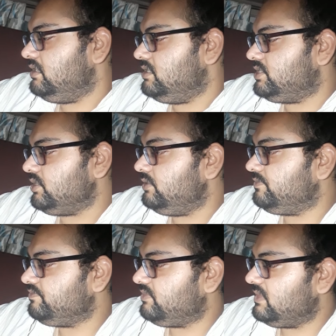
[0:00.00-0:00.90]
So
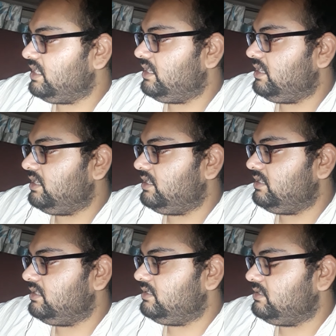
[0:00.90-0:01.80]

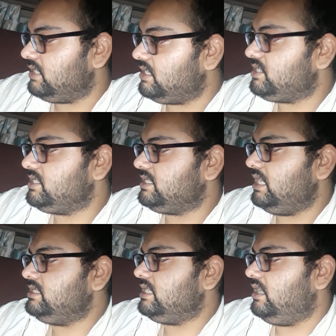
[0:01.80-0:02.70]
then she
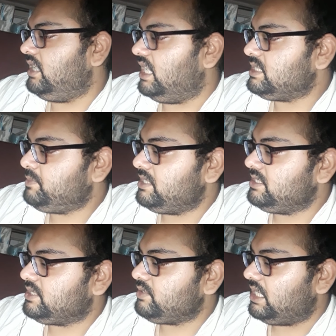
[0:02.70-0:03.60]
says, her
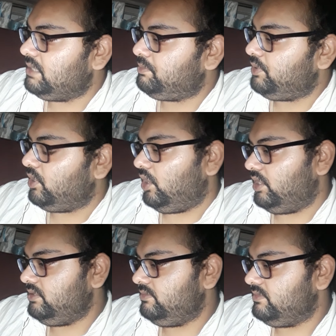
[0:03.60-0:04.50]
husband's to Aleppo
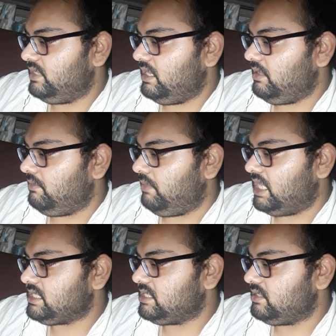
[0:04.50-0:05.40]
gone,
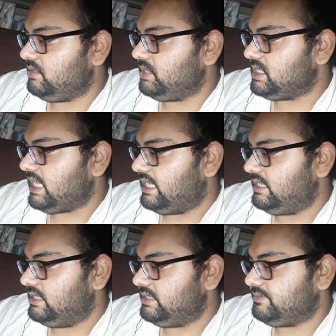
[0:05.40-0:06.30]
master of the
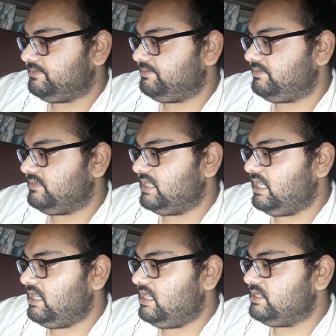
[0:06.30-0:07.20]
tiger.
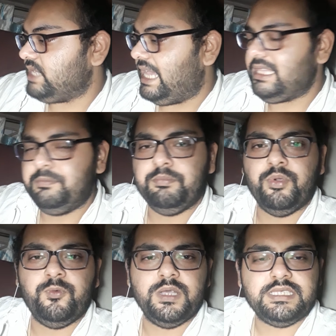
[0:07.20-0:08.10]
So Aleppo
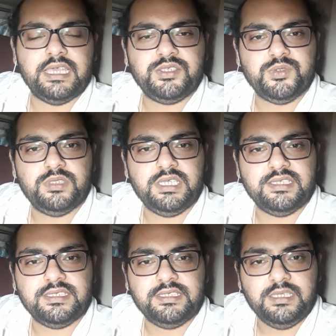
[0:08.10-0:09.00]
was actually a
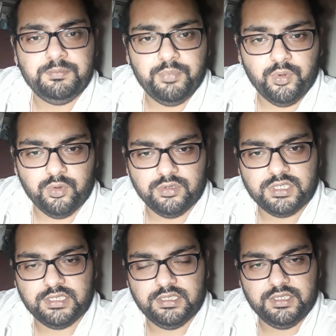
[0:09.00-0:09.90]
seaport
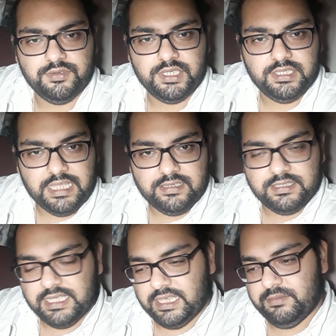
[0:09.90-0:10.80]
during
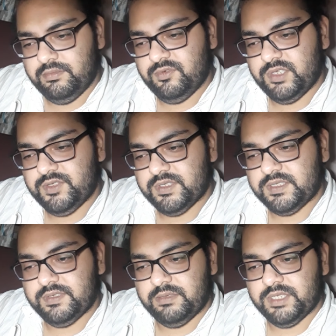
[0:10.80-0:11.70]
that time, which
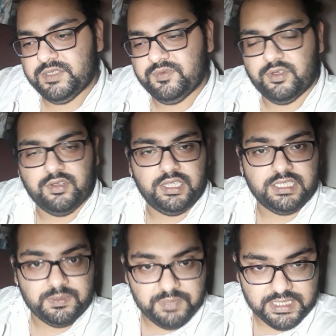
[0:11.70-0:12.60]
was famous for
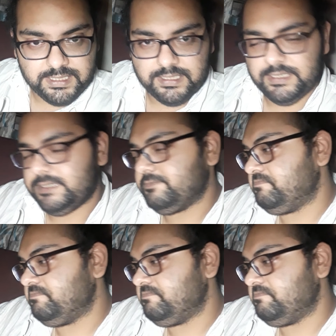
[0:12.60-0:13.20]
its business.